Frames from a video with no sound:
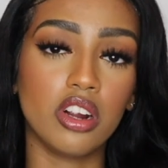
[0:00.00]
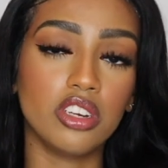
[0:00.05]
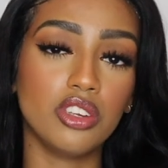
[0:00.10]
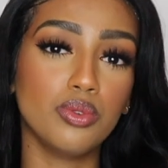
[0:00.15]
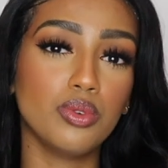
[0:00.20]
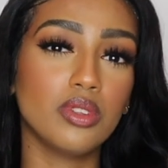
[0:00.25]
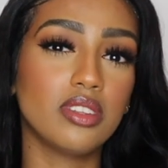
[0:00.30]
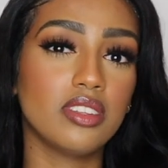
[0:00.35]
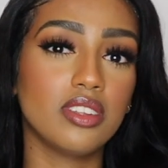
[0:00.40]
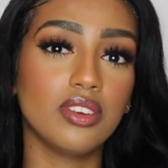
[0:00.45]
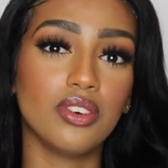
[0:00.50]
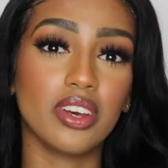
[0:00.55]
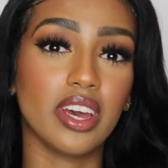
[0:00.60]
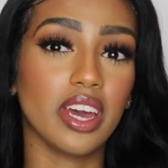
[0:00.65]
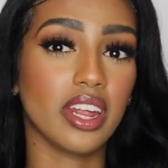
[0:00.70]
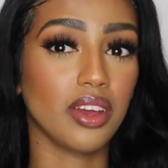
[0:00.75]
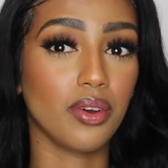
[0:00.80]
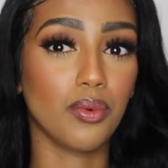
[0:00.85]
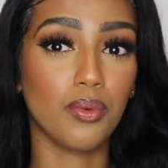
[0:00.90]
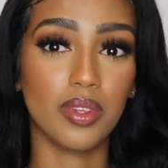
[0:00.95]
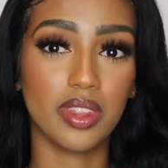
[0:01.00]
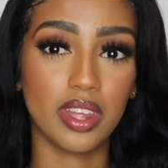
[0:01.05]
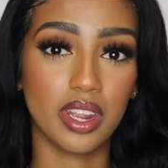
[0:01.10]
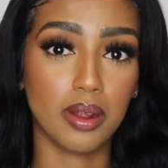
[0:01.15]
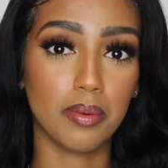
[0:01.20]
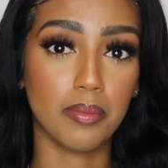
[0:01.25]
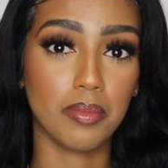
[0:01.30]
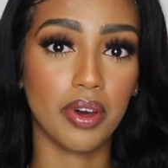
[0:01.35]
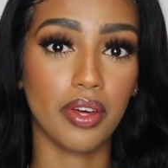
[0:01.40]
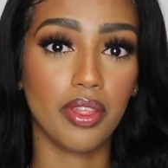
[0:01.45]
you would still get it within
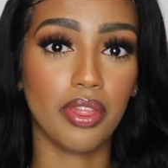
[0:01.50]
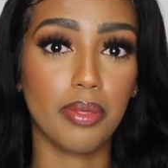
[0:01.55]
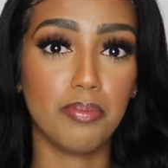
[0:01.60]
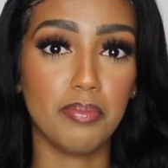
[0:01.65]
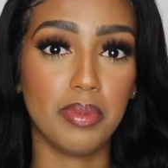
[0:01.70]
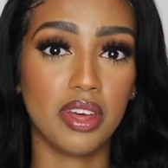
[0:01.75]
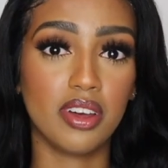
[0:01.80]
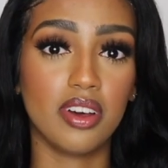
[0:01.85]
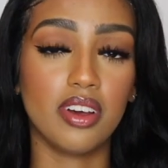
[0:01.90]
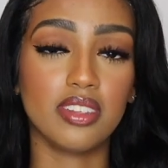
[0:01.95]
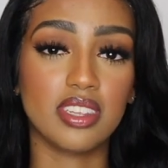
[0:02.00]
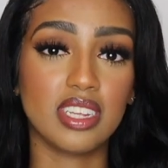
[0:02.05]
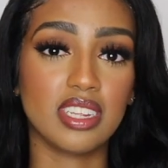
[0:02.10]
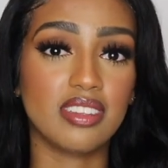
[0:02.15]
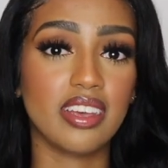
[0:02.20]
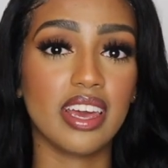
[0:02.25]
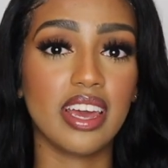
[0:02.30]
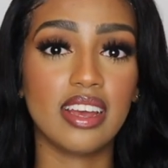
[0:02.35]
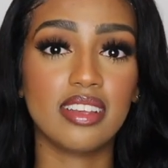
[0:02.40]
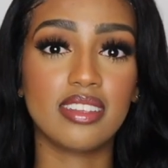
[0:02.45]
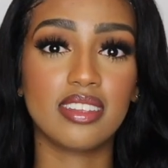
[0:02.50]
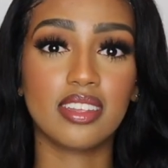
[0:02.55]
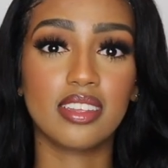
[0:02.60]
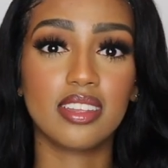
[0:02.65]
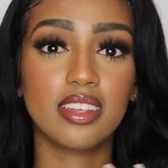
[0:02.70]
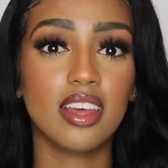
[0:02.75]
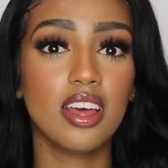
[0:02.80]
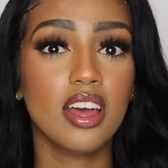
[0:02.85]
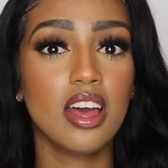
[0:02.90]
a month, because it takes